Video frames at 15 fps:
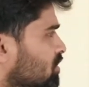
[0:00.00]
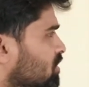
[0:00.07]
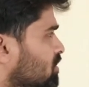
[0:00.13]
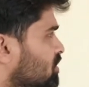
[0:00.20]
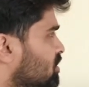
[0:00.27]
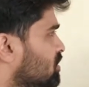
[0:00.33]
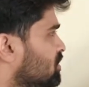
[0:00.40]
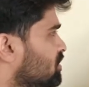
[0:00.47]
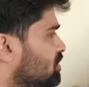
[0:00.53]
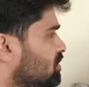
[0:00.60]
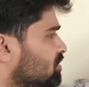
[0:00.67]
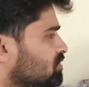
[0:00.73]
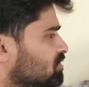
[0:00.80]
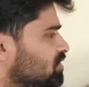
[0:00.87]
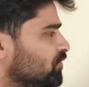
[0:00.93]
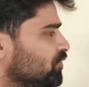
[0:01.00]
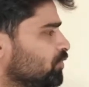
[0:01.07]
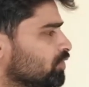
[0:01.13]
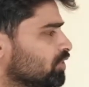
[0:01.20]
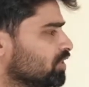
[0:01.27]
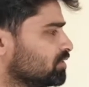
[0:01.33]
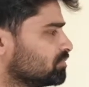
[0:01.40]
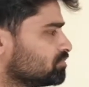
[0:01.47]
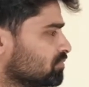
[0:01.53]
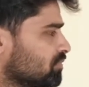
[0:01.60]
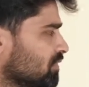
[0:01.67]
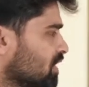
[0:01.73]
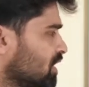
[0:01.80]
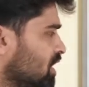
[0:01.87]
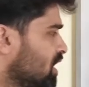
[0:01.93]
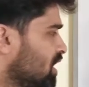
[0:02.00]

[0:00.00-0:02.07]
the diffusion.